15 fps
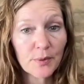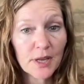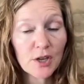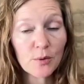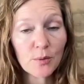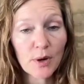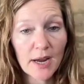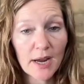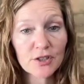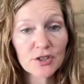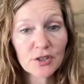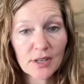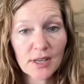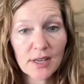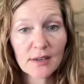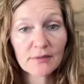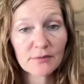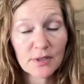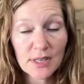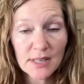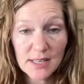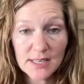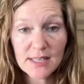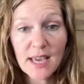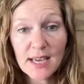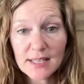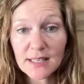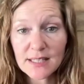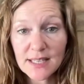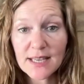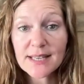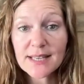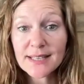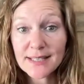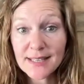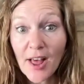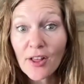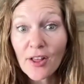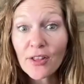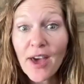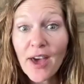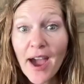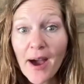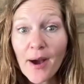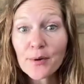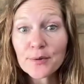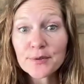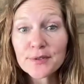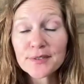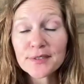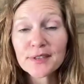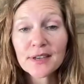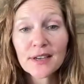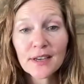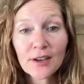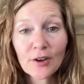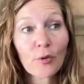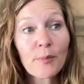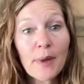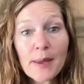And you would actually, in this case, let's say sell the house, or